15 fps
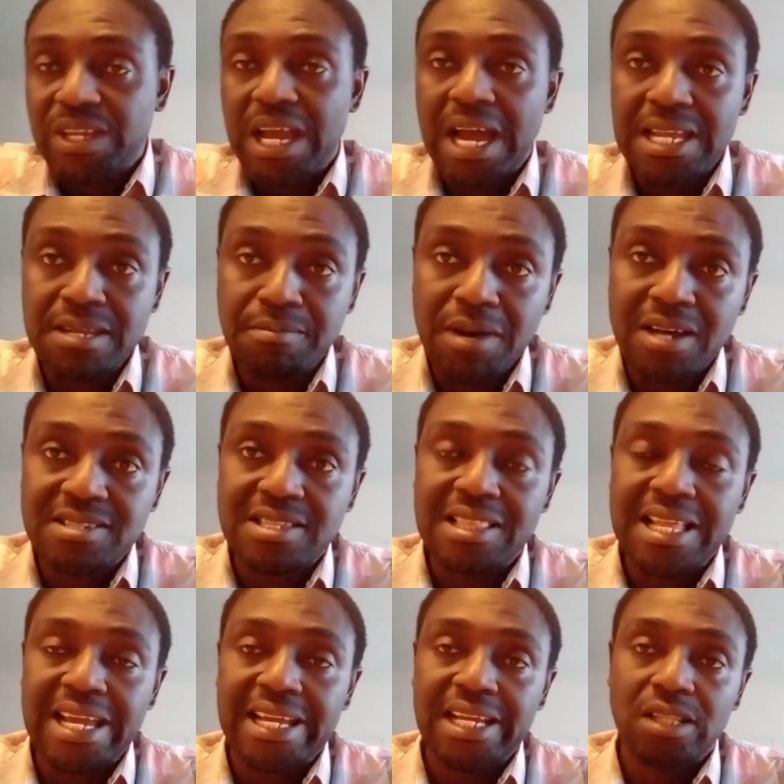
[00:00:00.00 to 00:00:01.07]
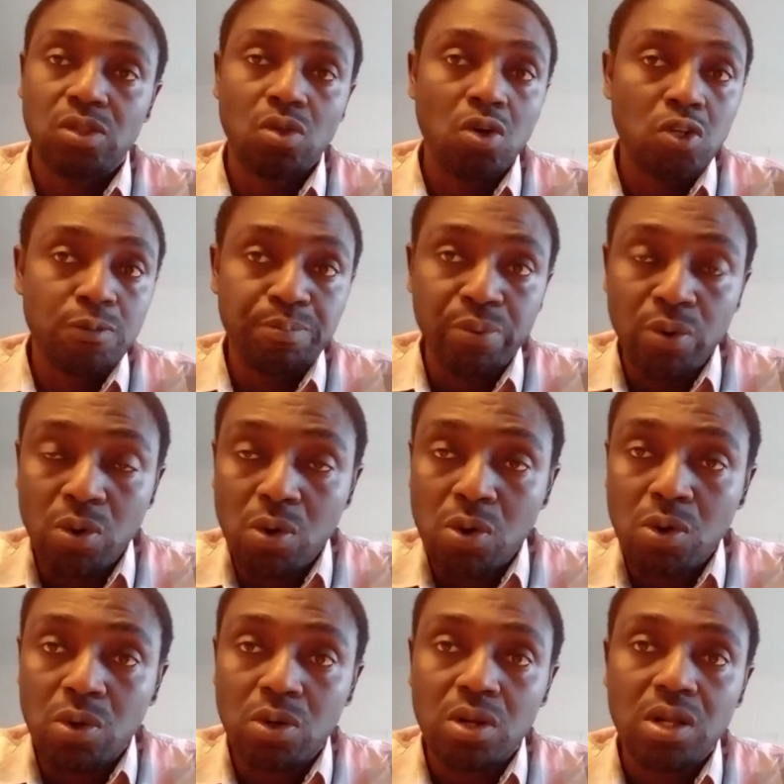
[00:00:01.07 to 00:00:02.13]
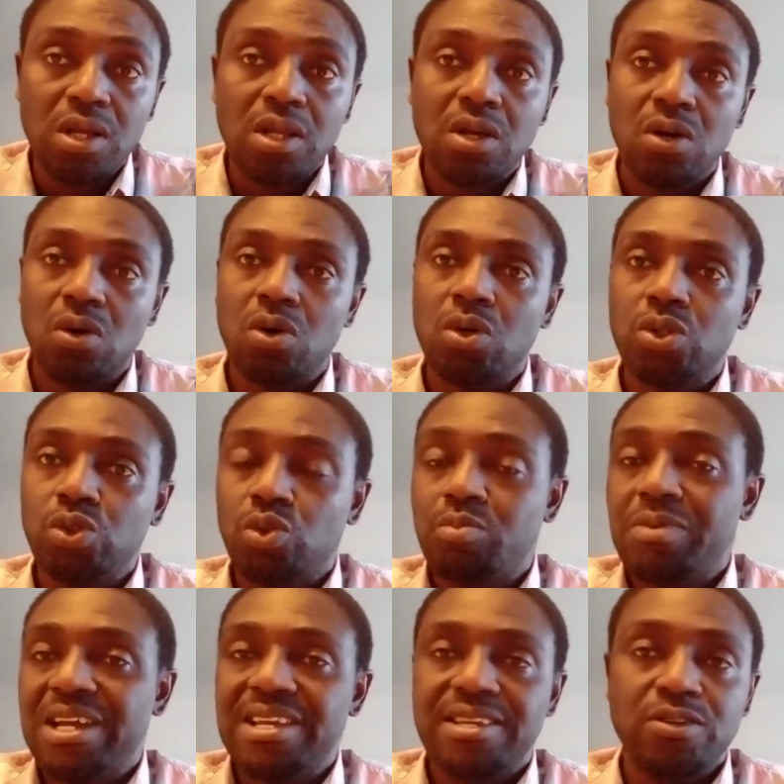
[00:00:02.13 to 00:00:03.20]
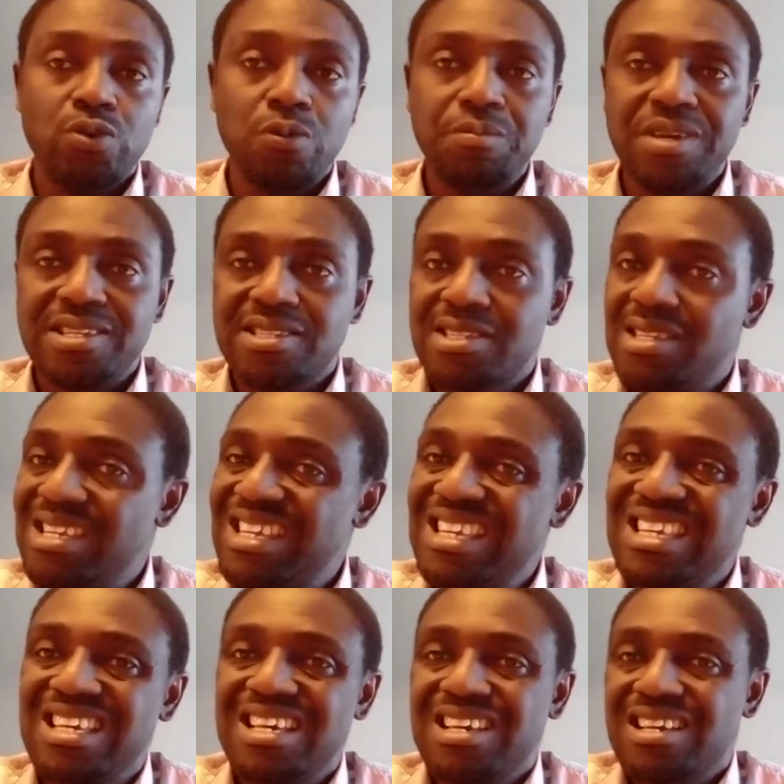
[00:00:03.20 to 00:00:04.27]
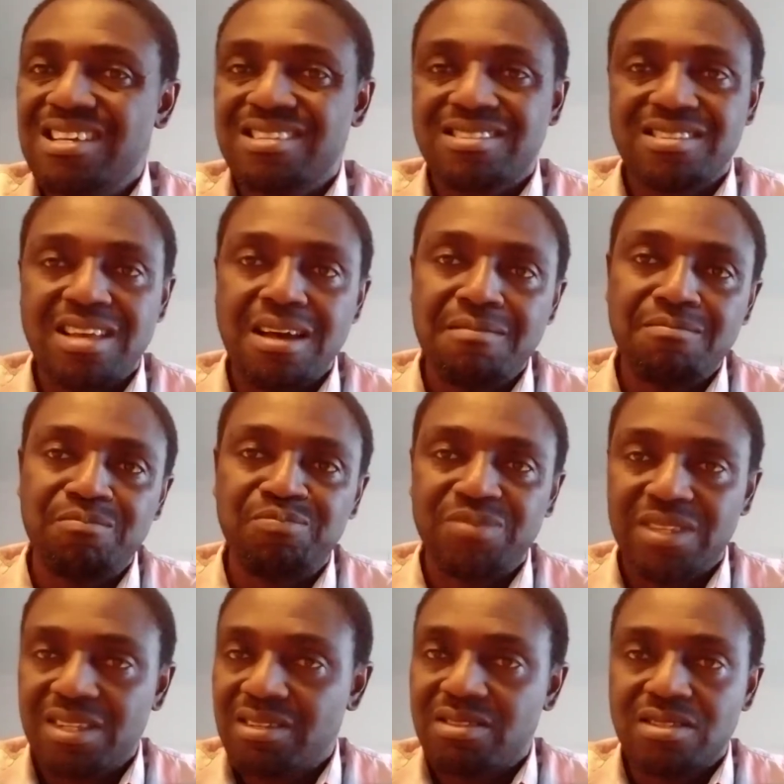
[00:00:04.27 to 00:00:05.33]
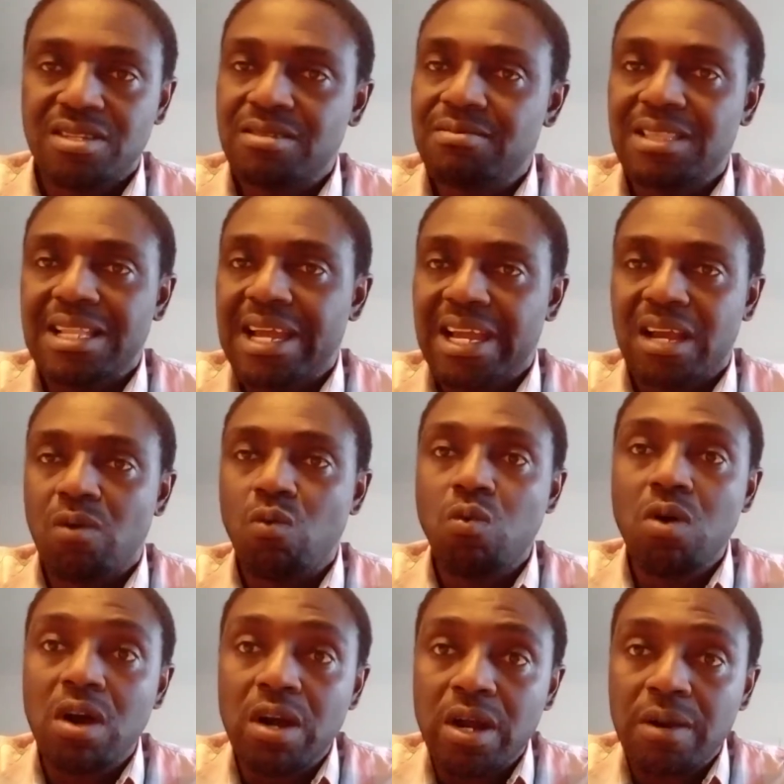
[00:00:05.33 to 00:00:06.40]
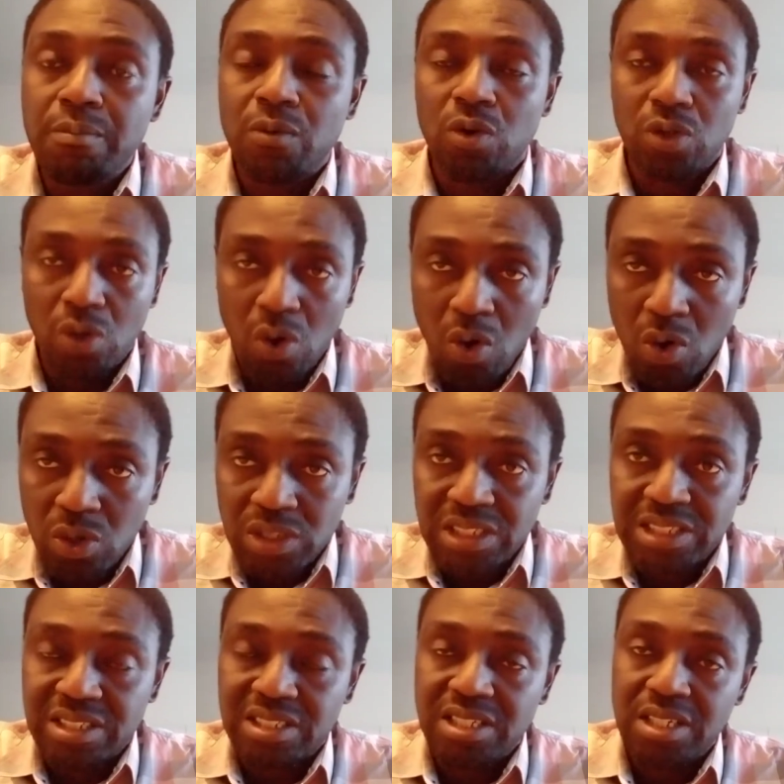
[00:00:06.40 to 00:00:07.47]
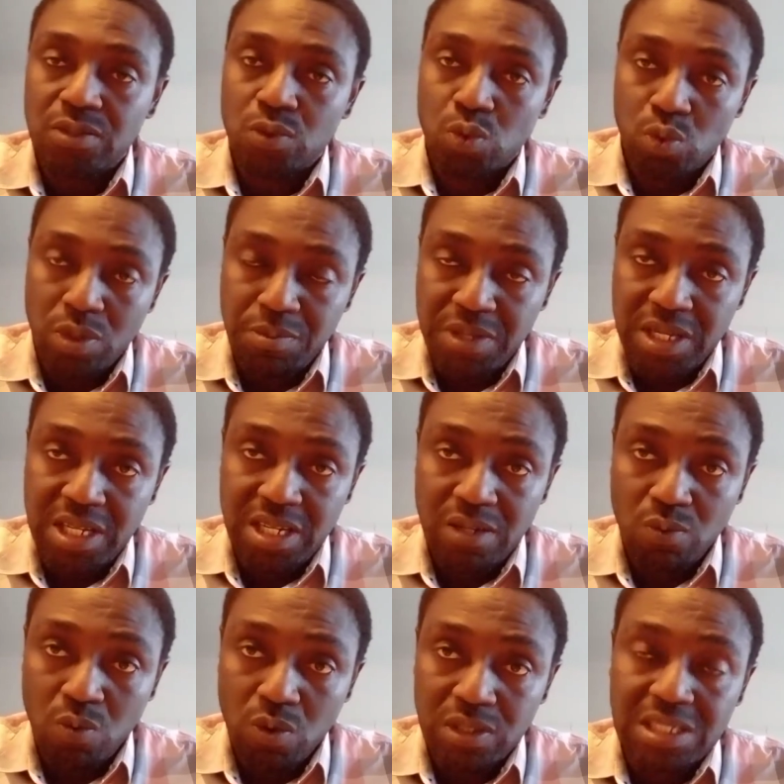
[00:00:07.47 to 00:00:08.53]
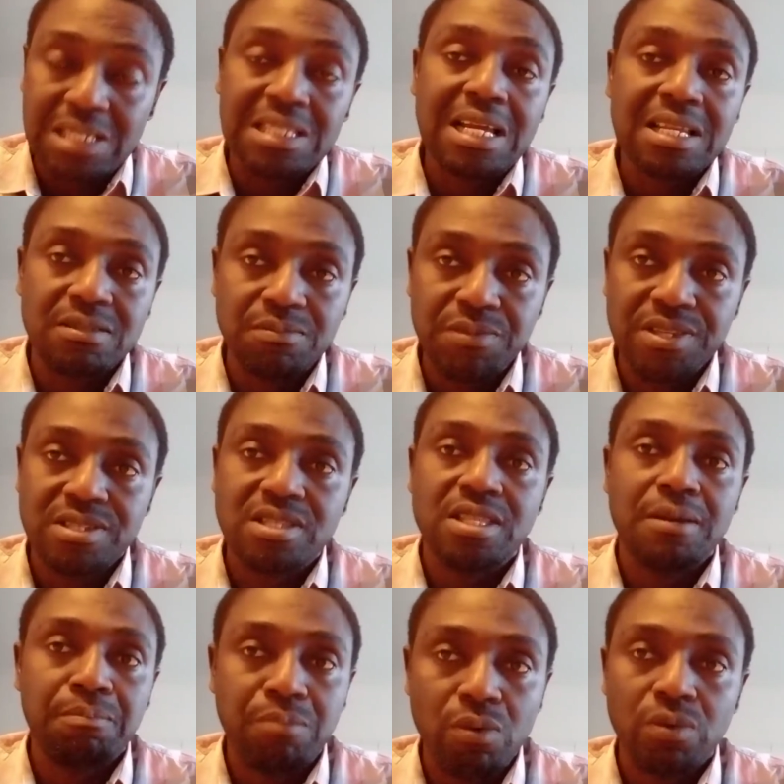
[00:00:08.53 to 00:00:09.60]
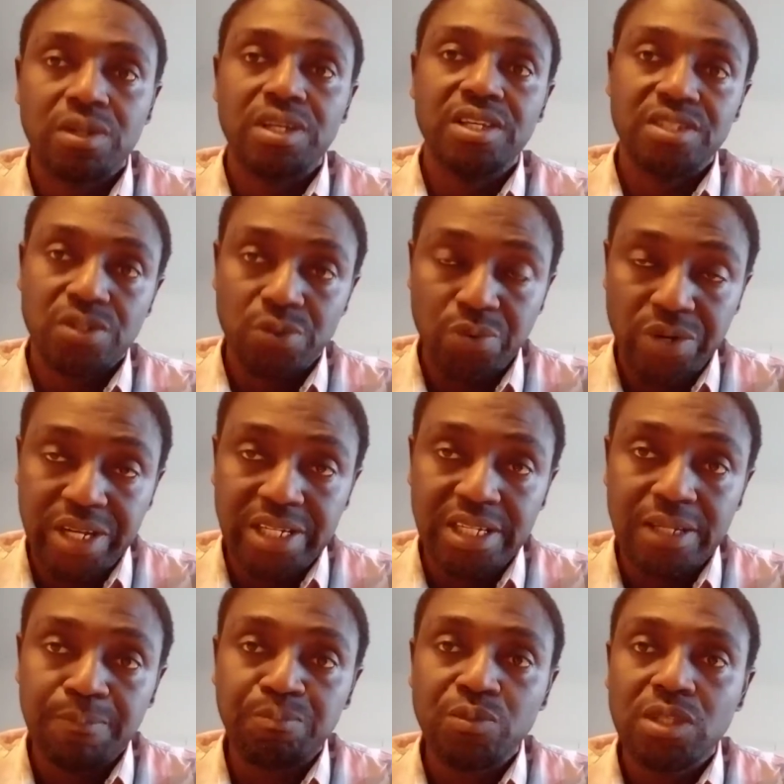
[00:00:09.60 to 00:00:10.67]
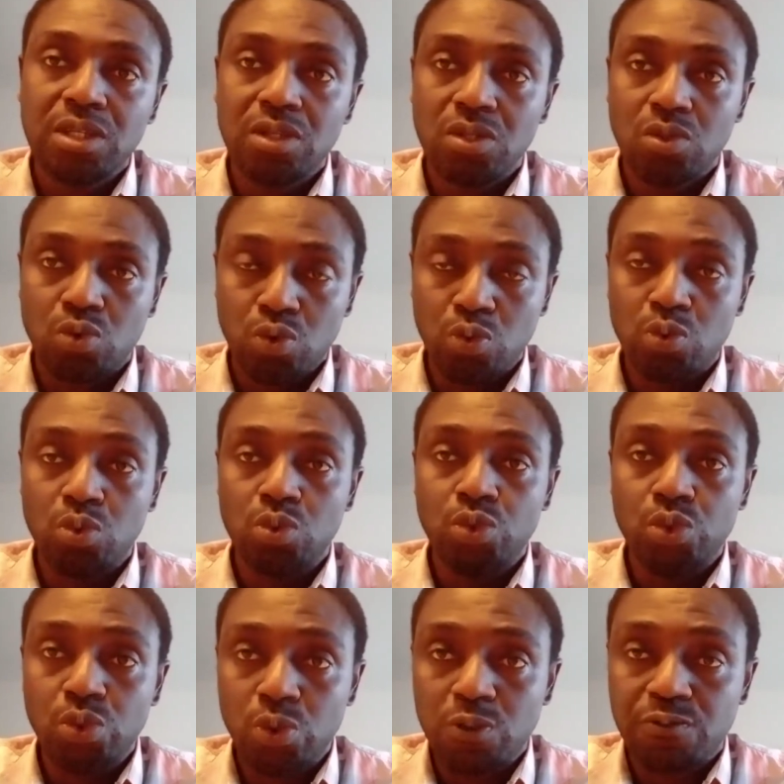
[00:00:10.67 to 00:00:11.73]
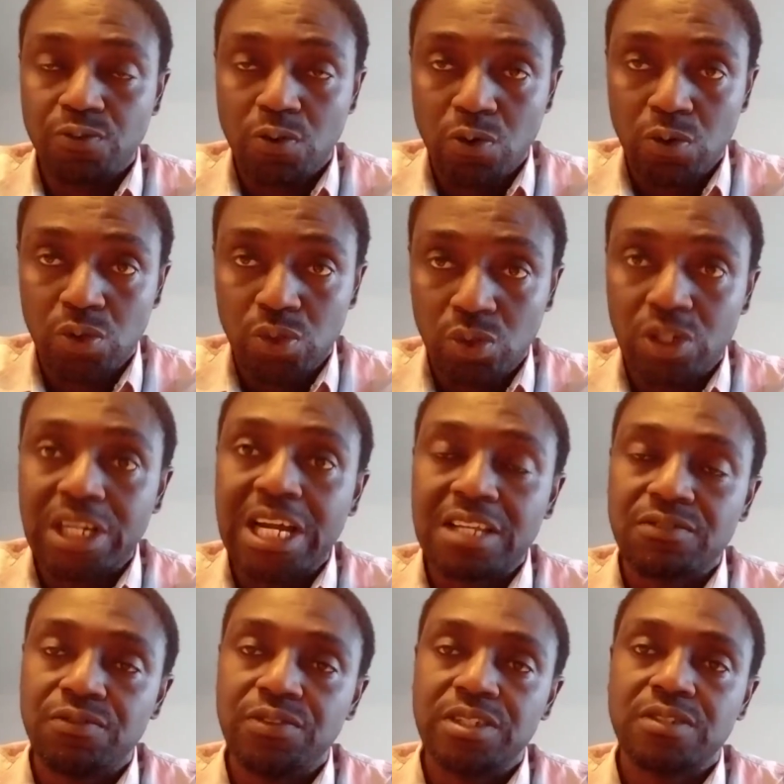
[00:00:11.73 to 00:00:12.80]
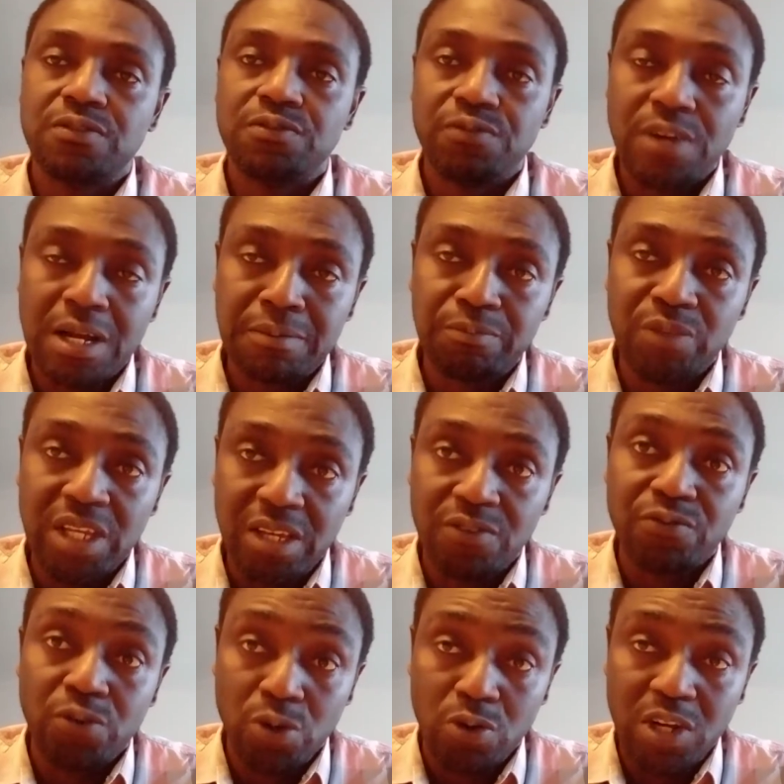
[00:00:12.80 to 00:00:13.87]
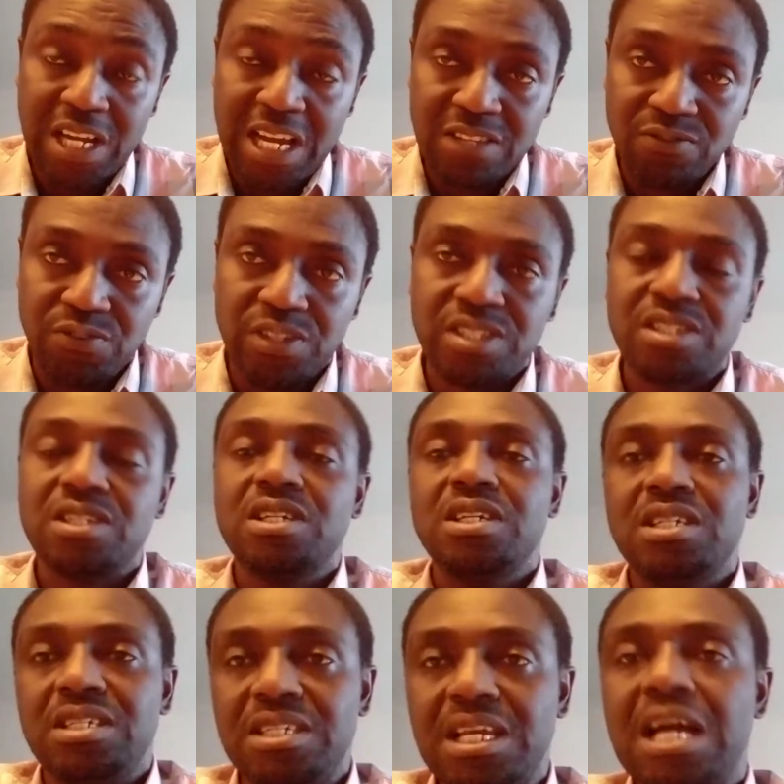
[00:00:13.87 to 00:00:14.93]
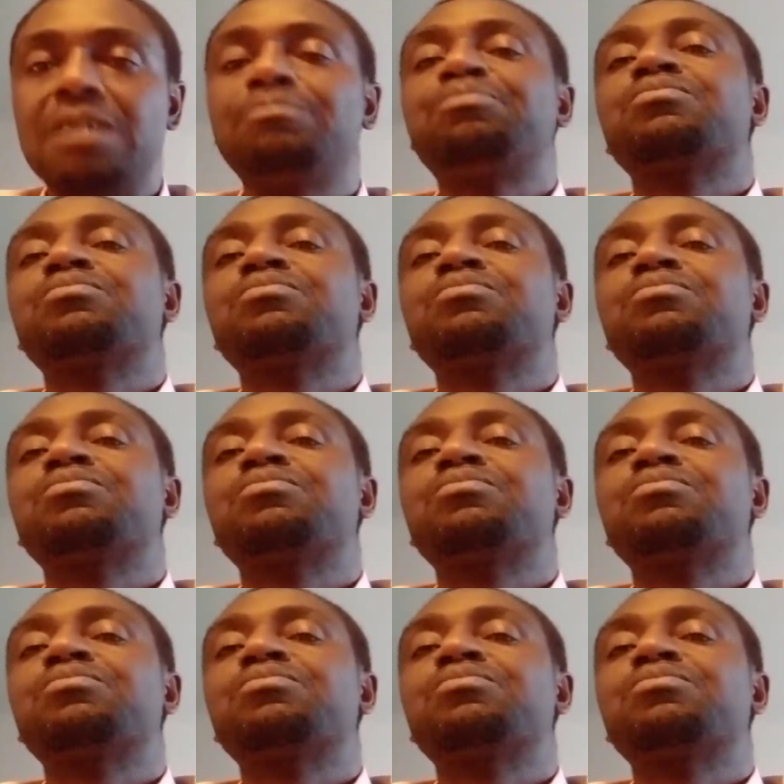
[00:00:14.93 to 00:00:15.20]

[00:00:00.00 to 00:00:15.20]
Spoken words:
animals like a tadpole, or you may see something like a worm on all these things swimming in the water. That means the pond is ready to use for your catfish farm, for your catfish. Yeah.